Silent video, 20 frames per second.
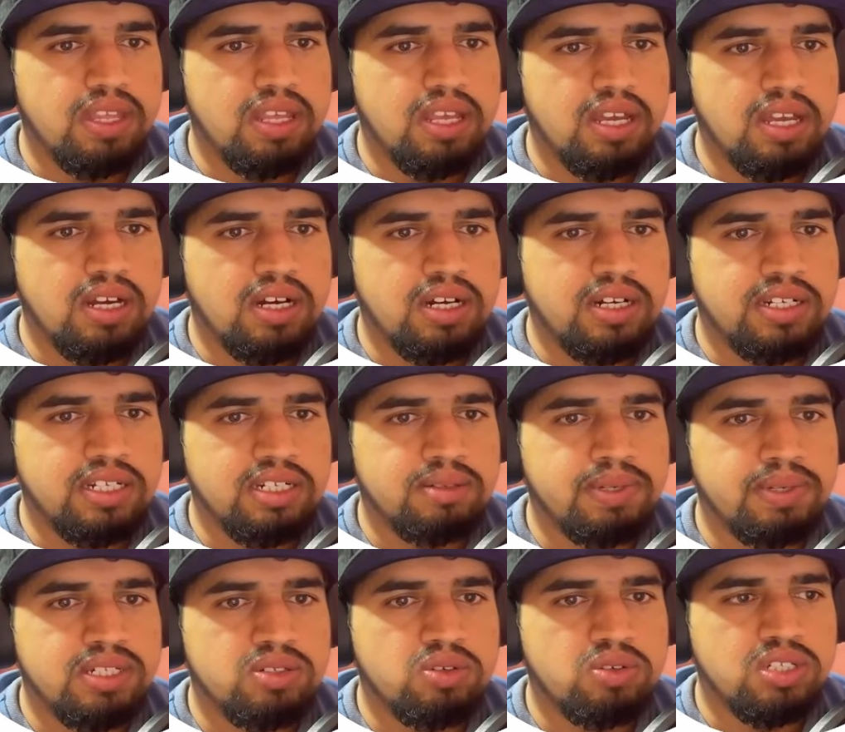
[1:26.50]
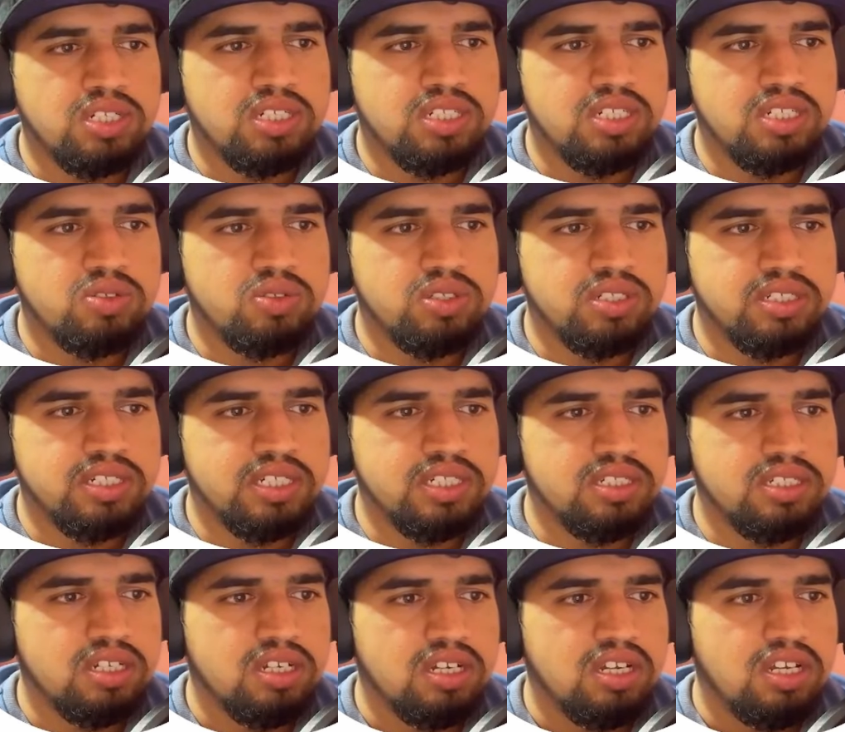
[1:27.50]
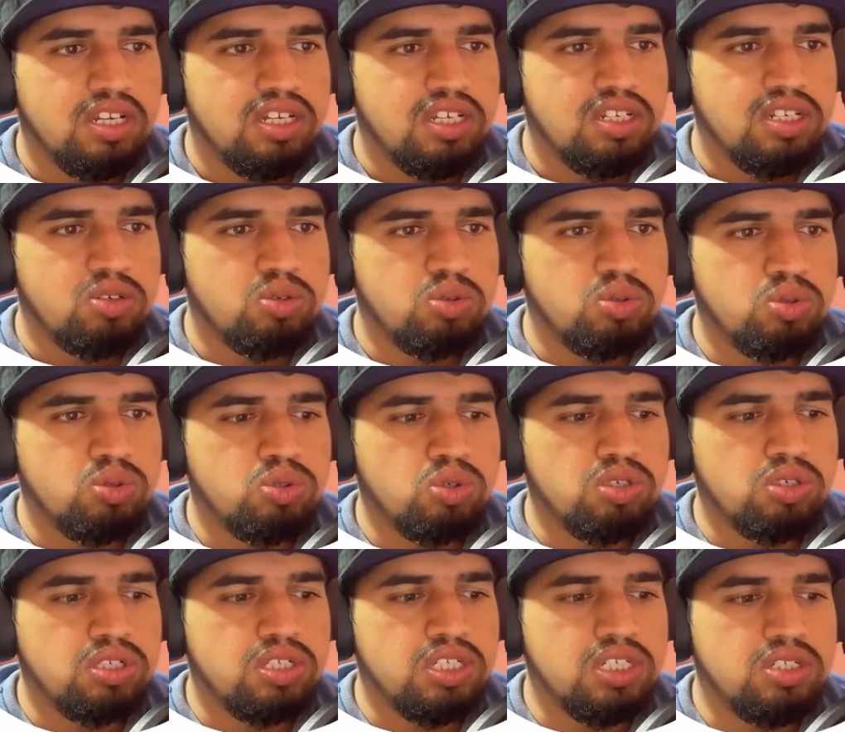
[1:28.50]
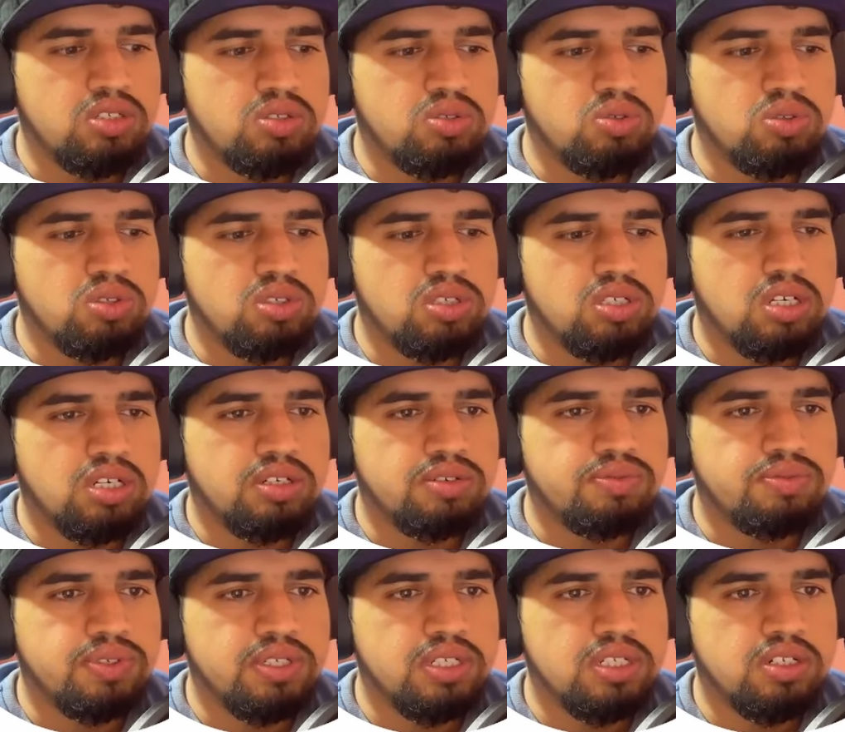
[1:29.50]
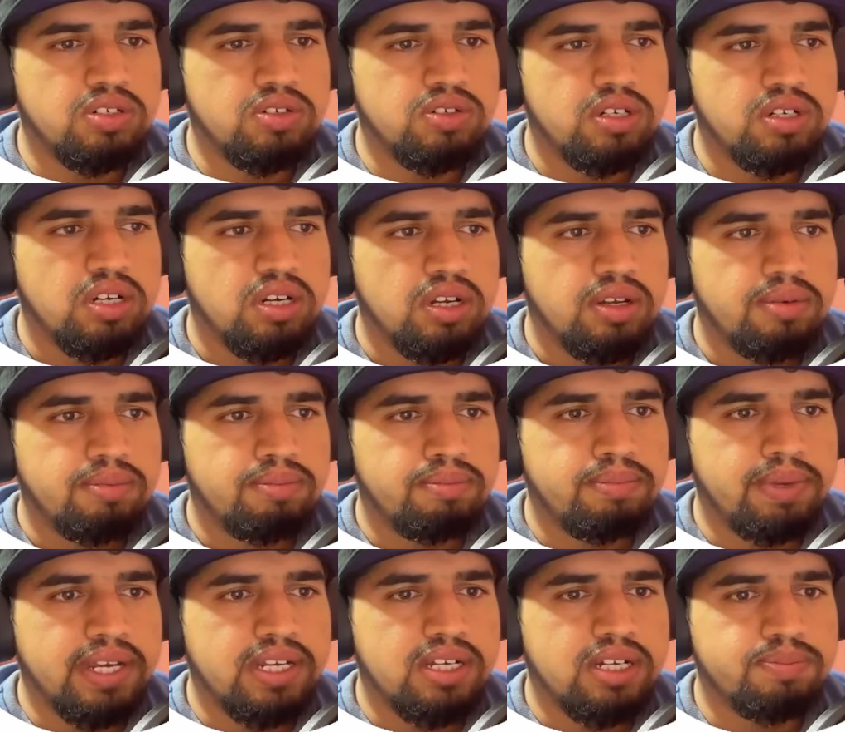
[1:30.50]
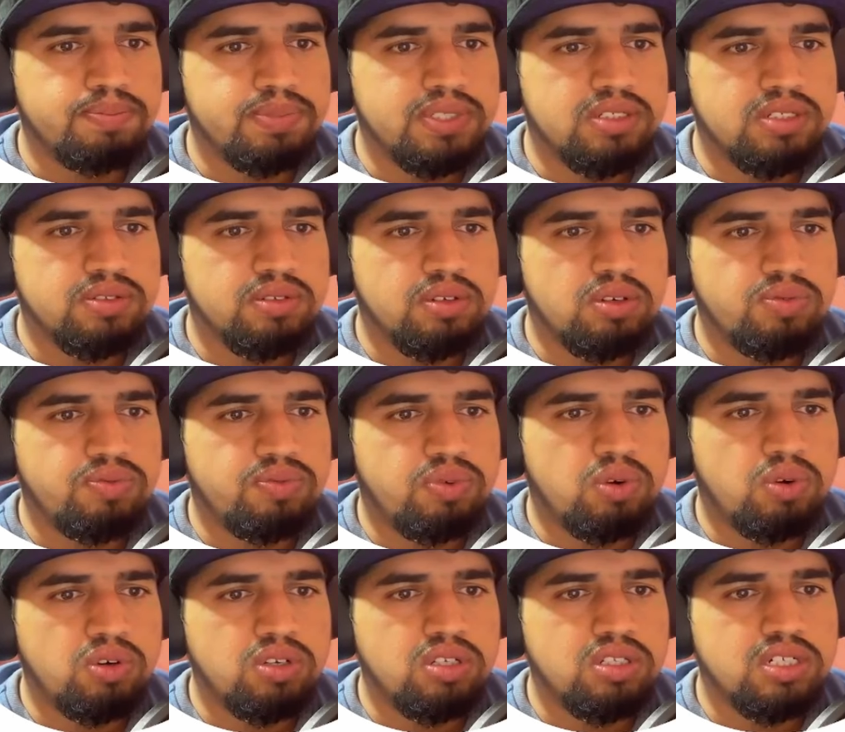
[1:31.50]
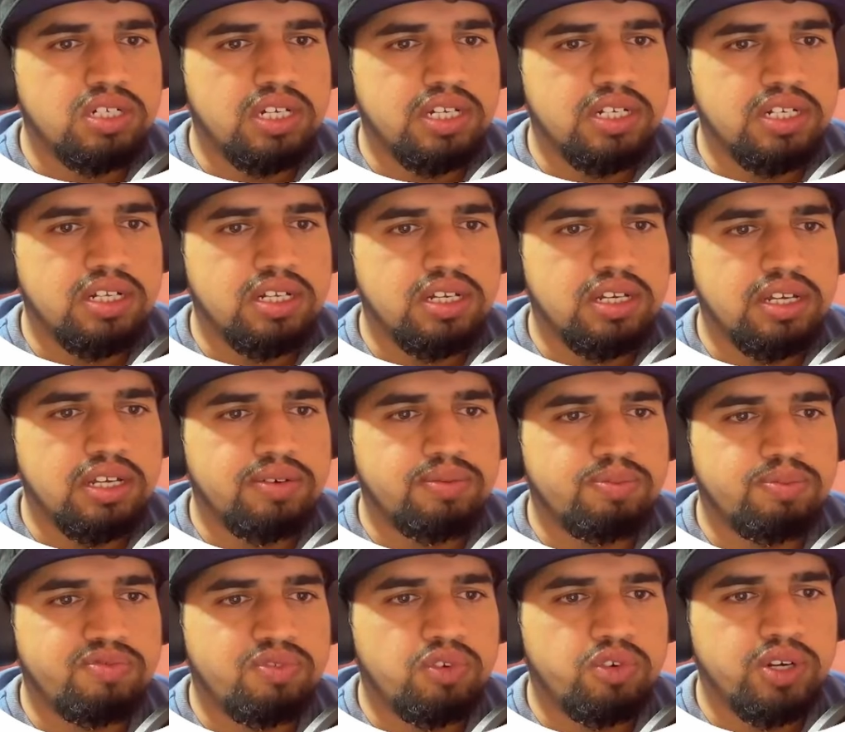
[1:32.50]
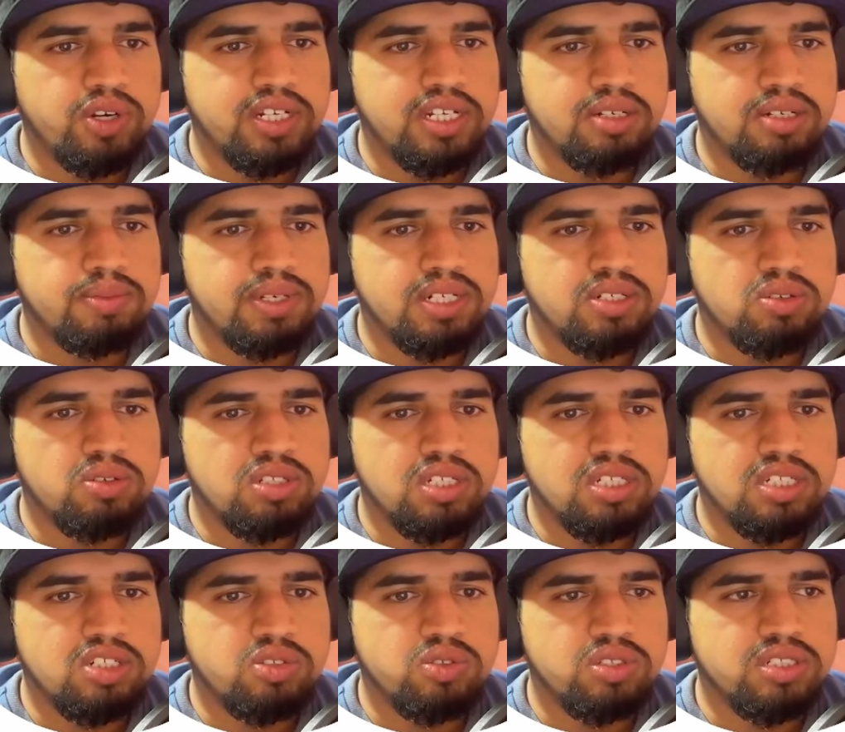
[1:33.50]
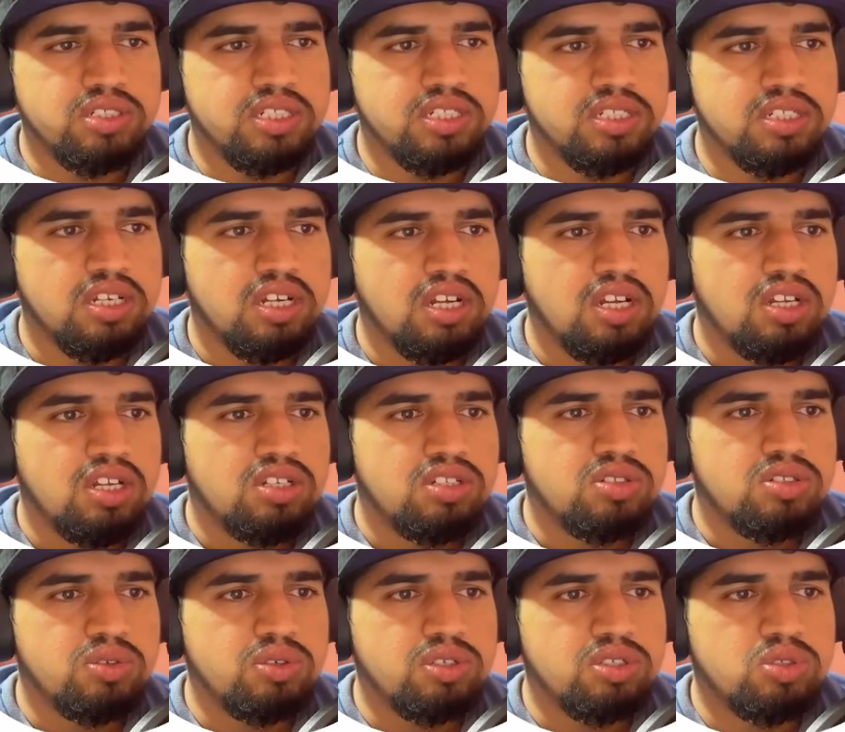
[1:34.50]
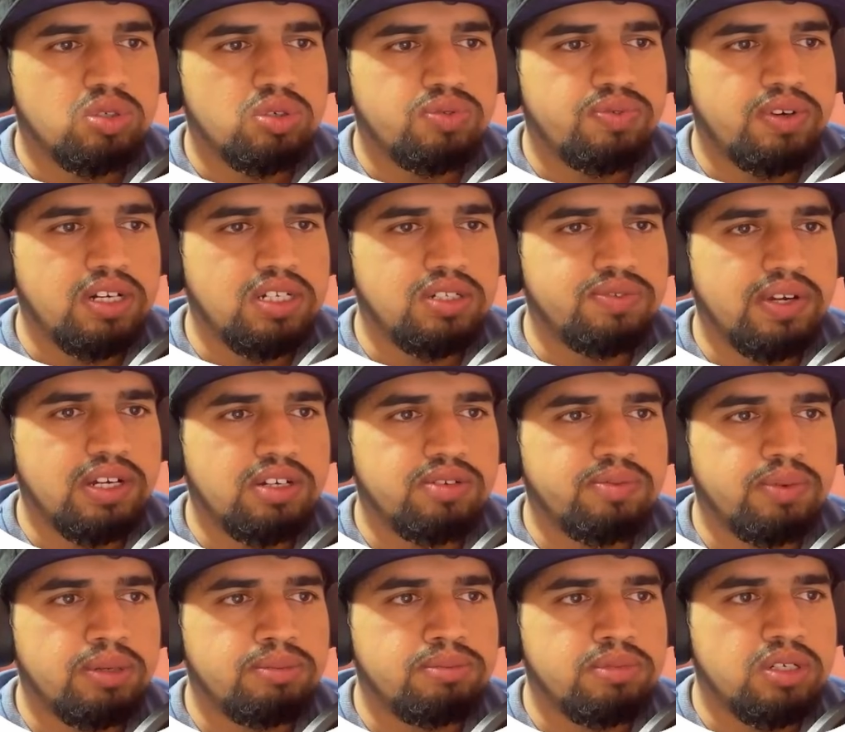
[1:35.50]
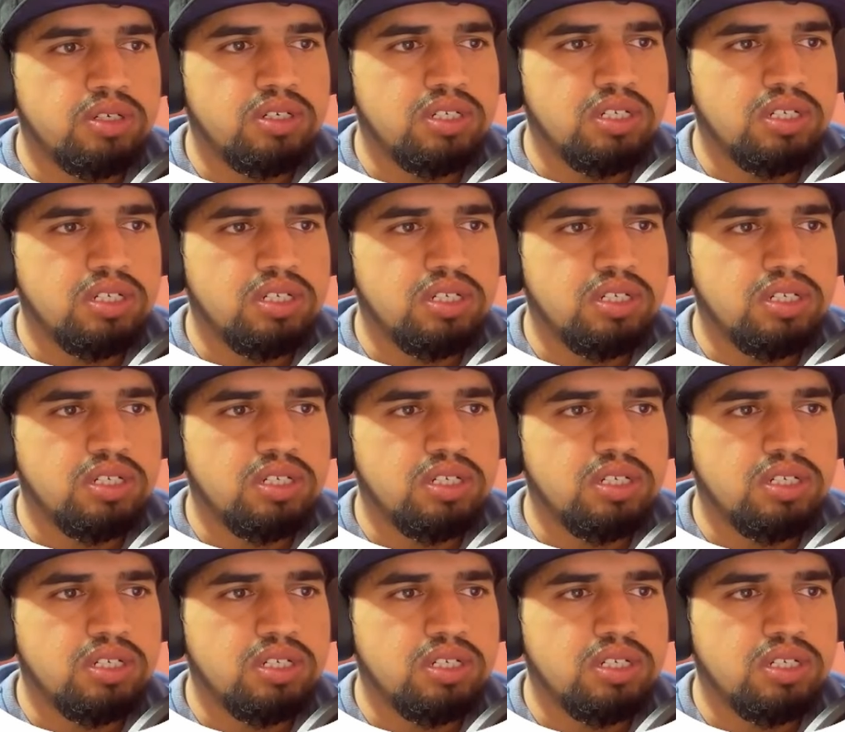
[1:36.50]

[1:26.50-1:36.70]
database on EC2 instance. You do not need to configure backups for a database on the EC2 instance. So far, if I remember,